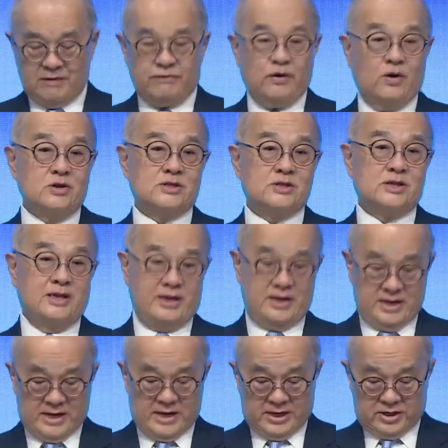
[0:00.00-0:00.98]

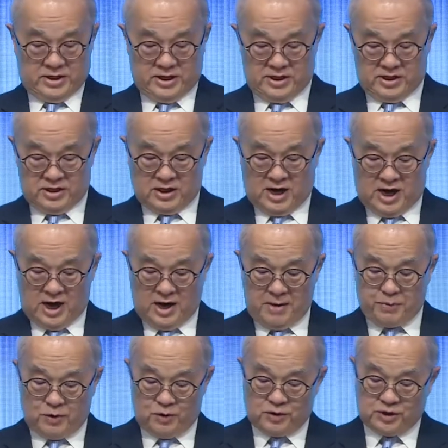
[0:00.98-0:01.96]
Firstly, the
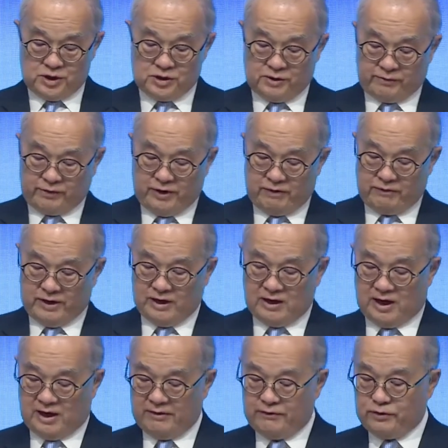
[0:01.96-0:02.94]
entire process of
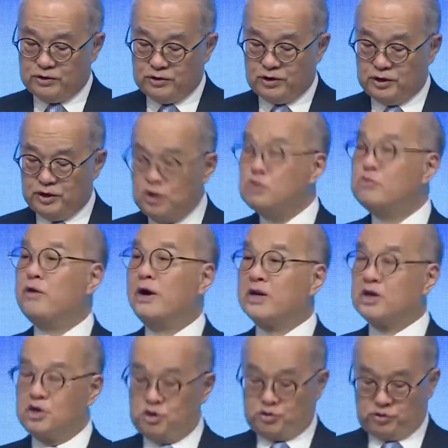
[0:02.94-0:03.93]
giving life to the new
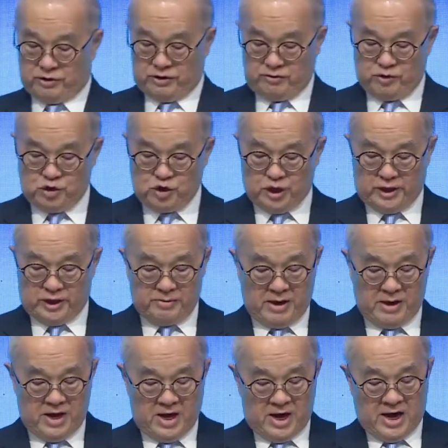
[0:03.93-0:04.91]
regulatory
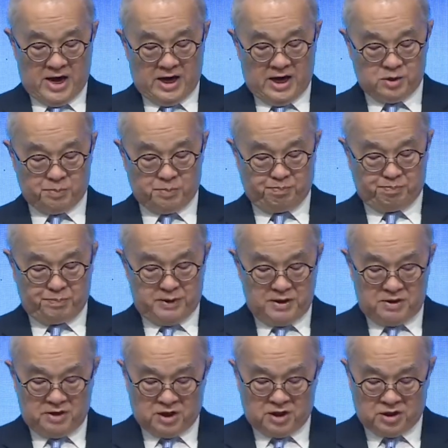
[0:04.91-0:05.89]
regime has
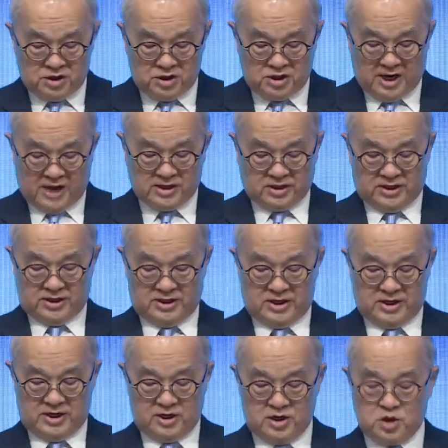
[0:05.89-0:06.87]
been
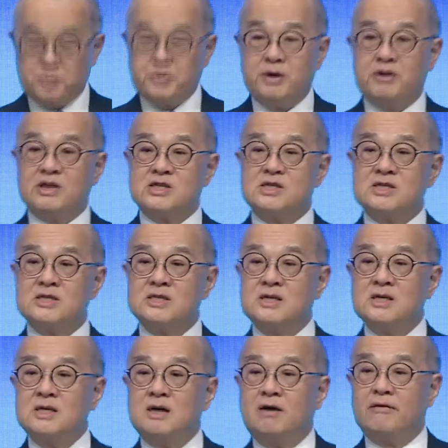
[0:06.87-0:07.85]
conducted in a spirit
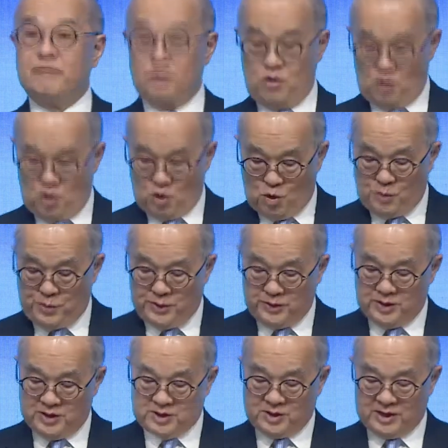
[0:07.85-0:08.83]
of
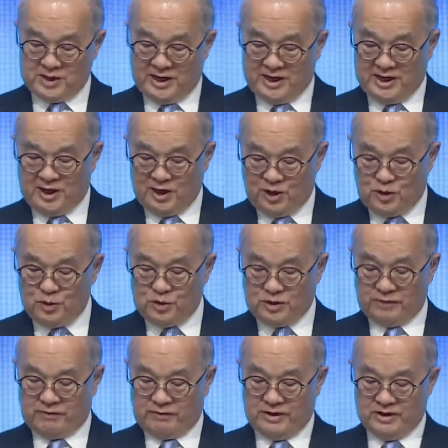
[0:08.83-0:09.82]
openness and
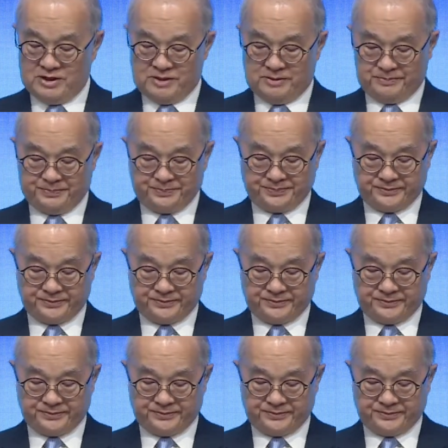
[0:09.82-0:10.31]
inclusiveness.